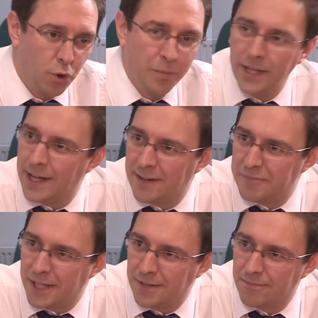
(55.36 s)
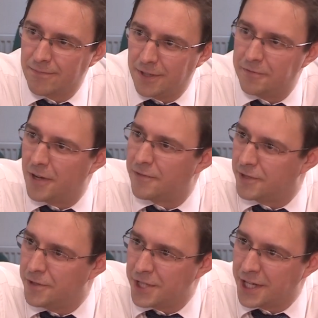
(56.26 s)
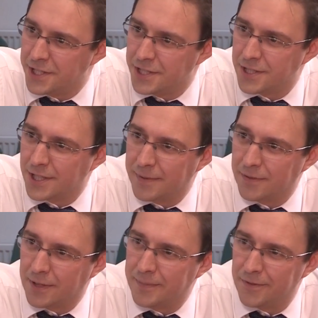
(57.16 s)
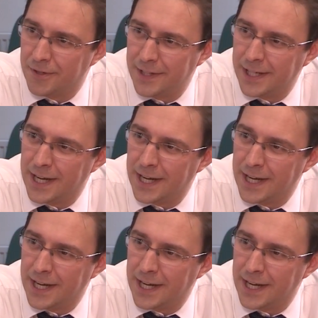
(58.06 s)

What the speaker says: Albeit there have been a few changes coming through the accounting.